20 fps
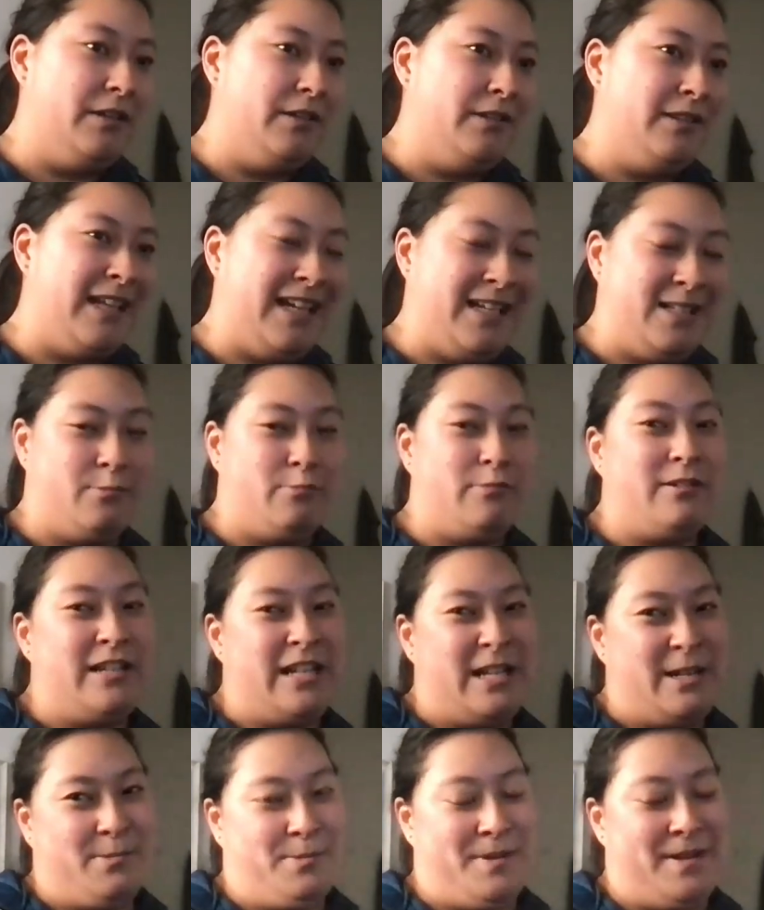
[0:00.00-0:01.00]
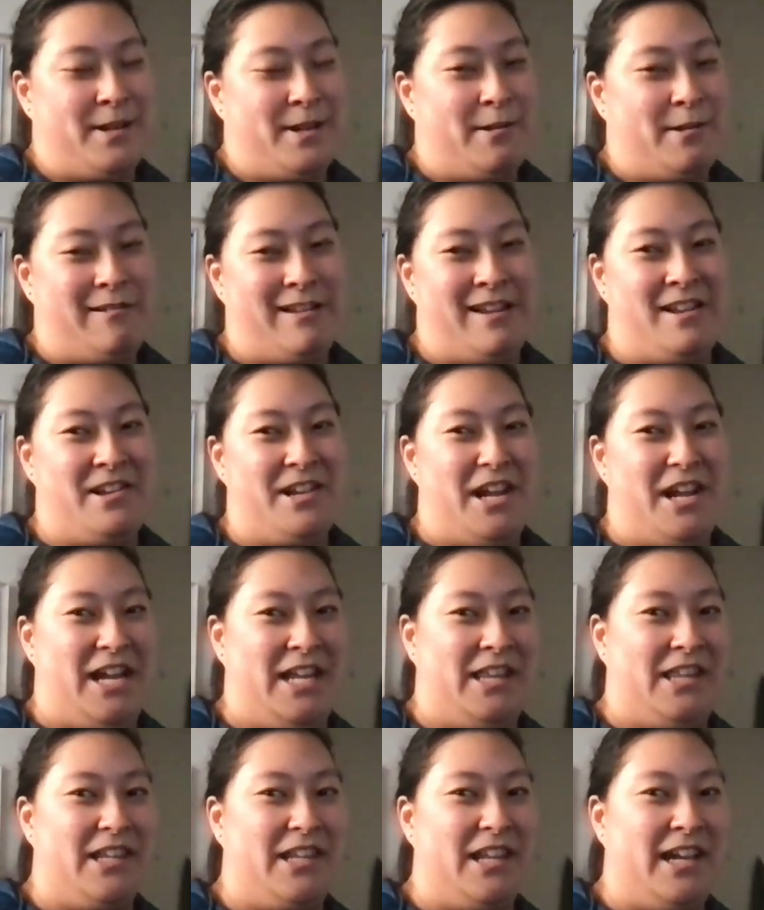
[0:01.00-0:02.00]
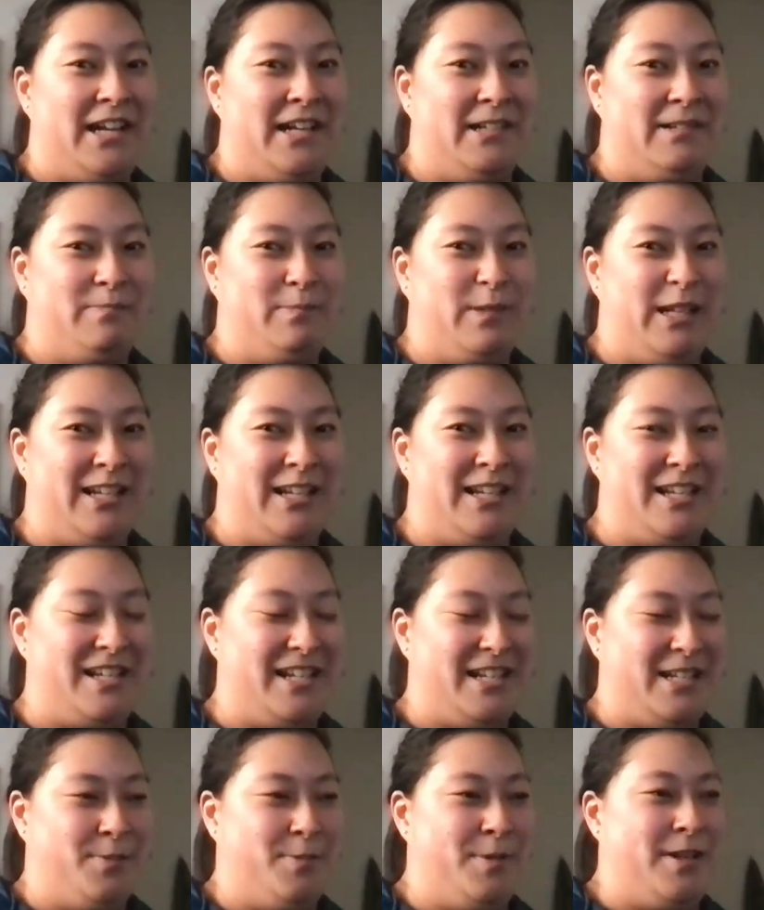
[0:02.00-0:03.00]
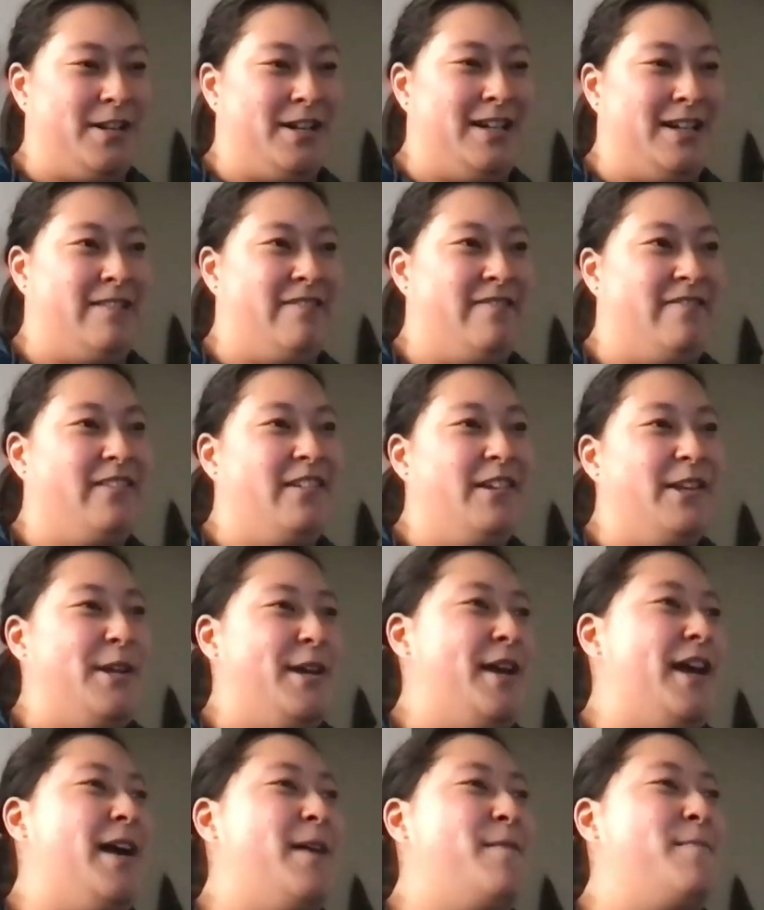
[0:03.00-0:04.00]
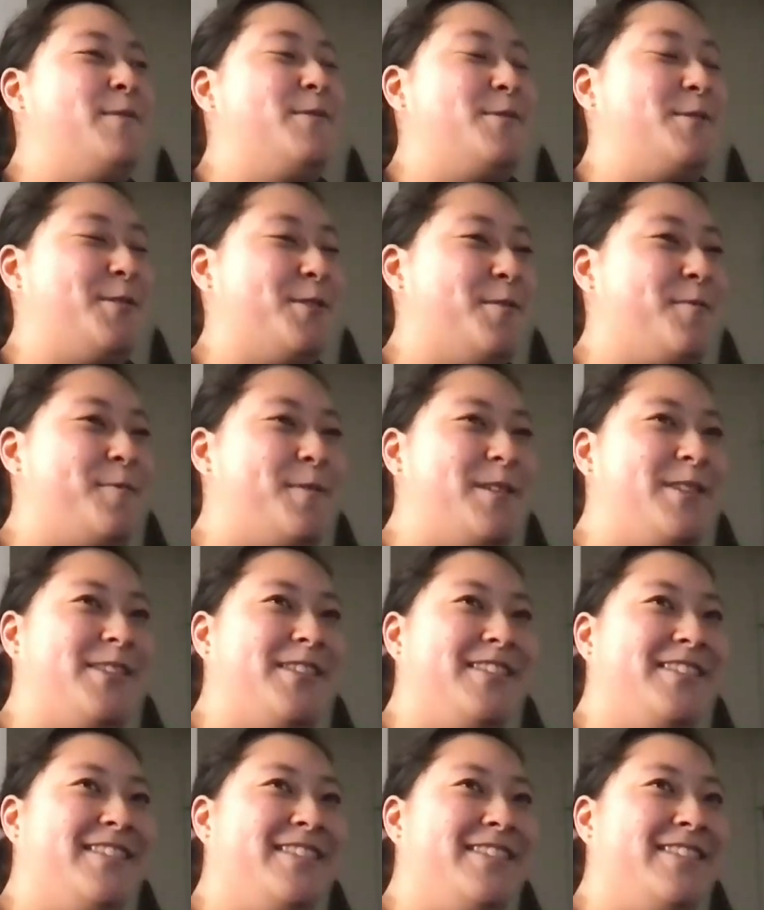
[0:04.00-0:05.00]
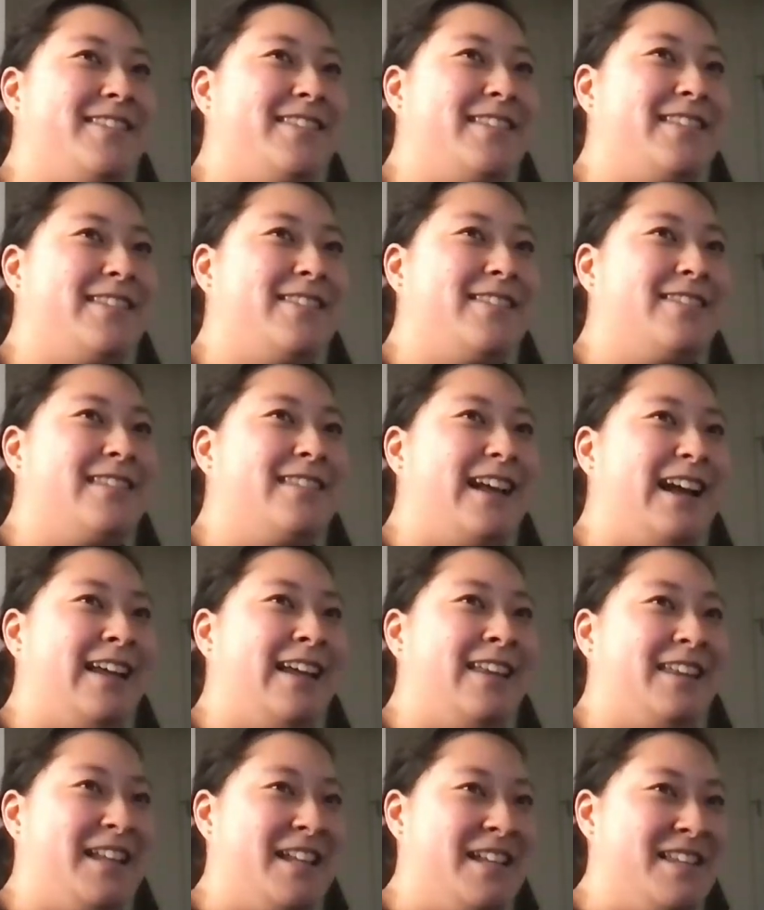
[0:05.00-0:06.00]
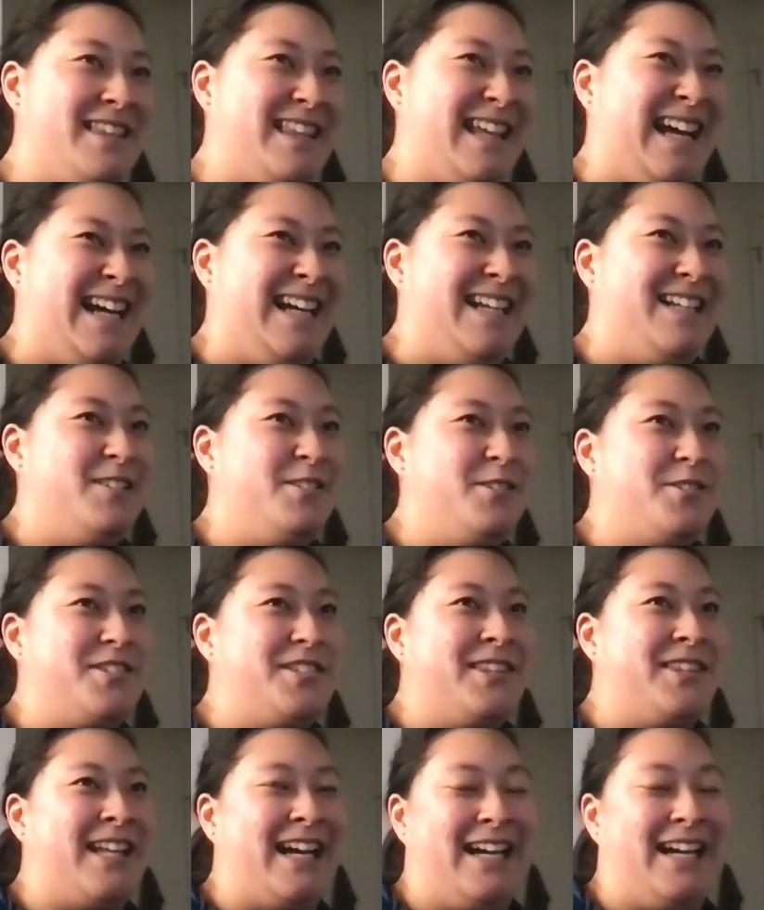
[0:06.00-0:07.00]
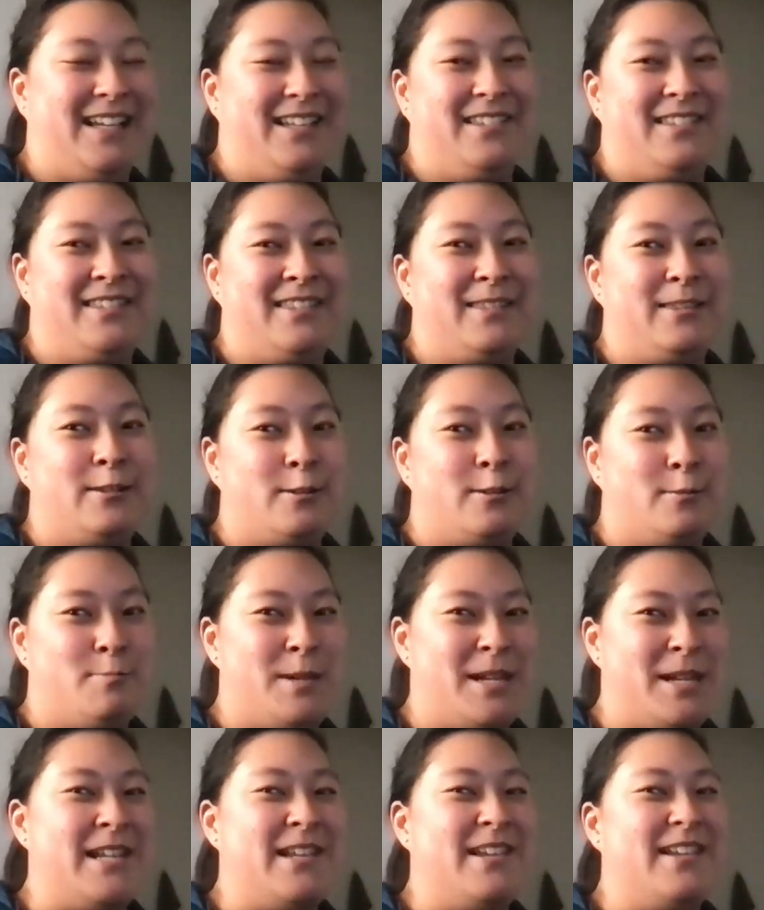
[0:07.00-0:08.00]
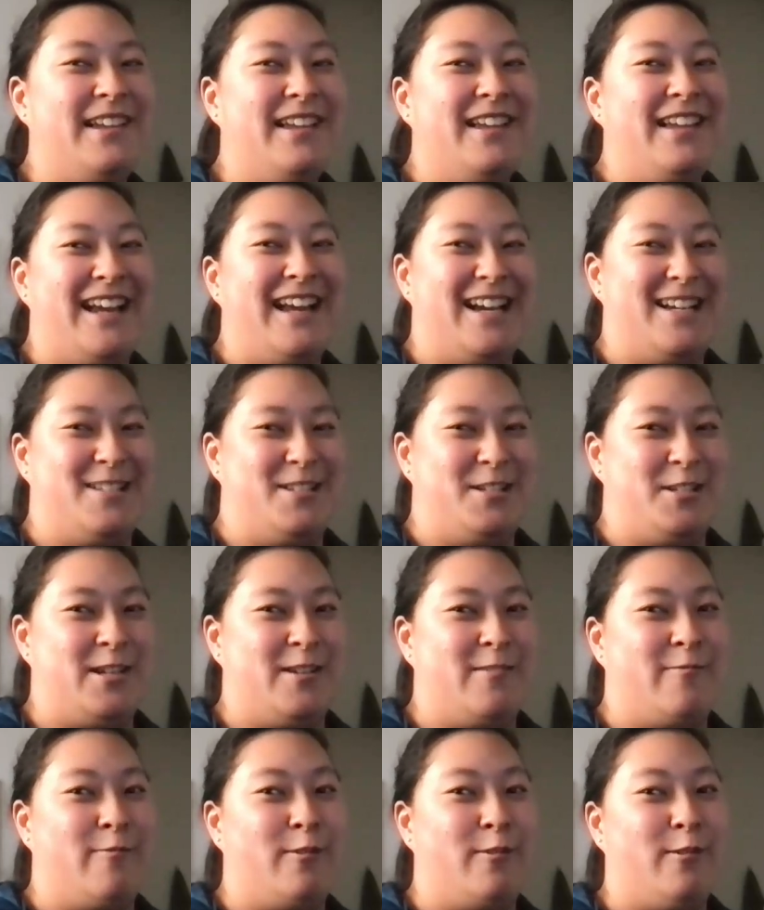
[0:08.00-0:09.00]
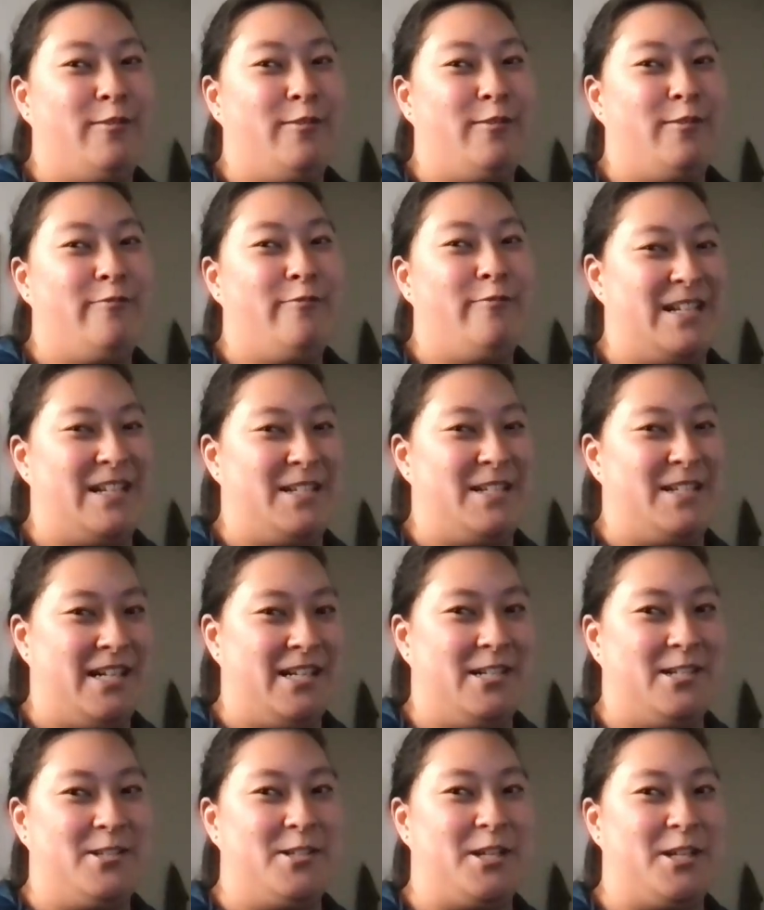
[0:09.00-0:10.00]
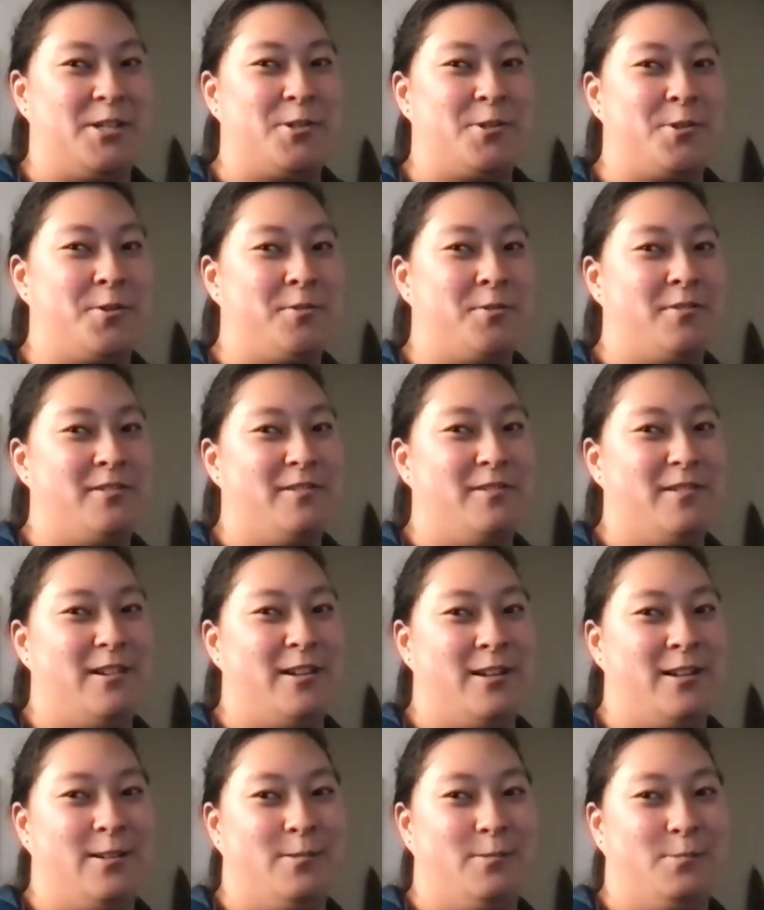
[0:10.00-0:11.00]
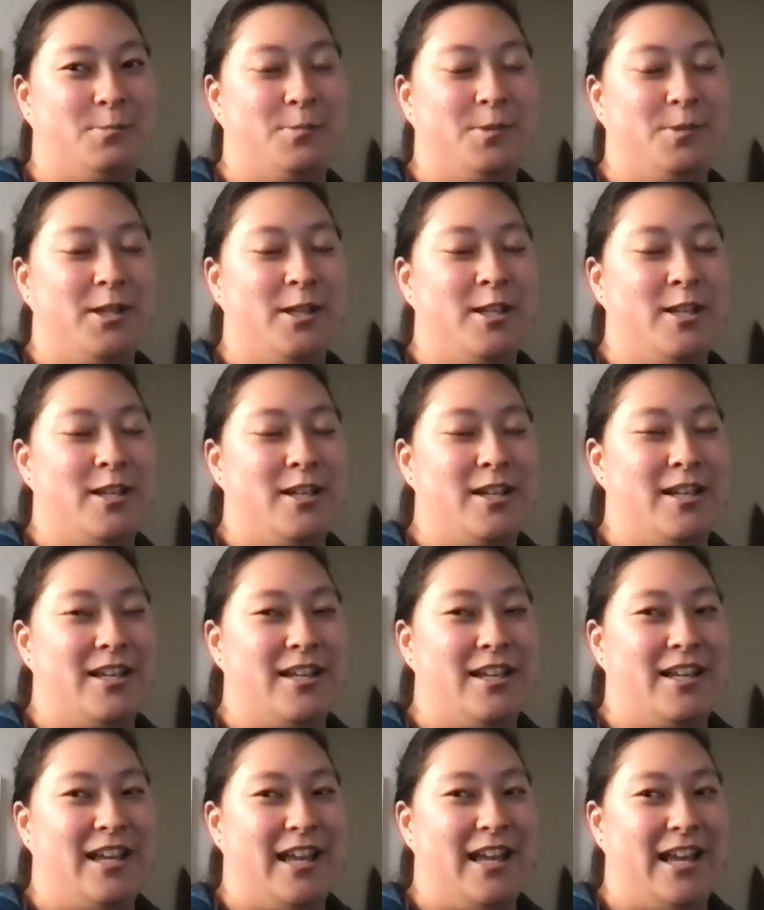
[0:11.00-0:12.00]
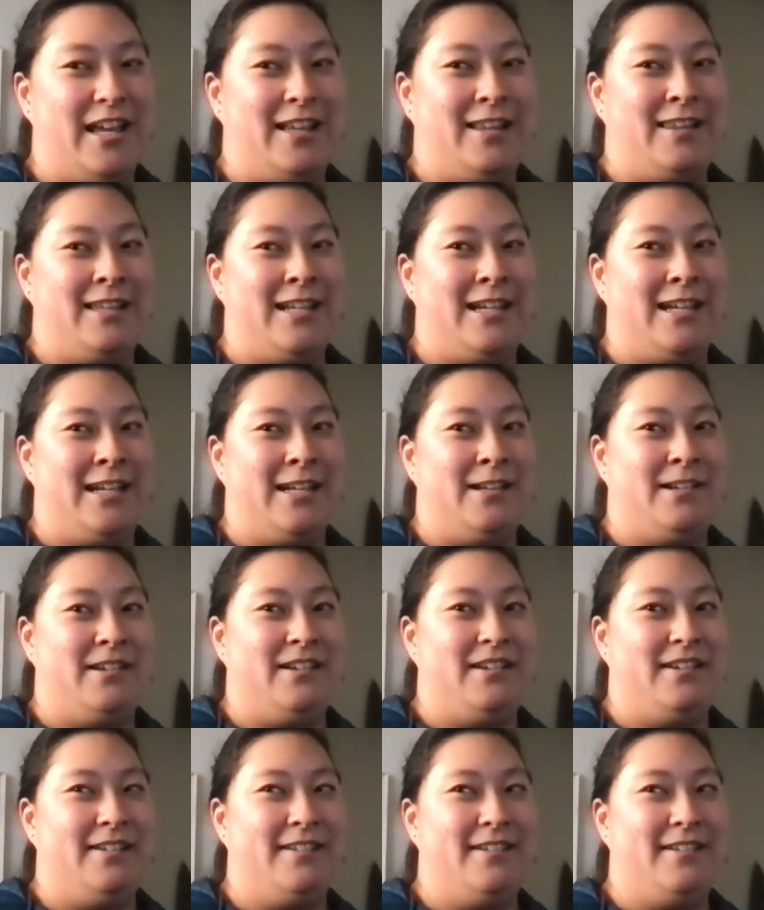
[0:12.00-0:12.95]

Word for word: that's what keeps me going. I, um, it gets me kind of emotional, but I think that's that to be, as I said, forward facing and intentional, um, and then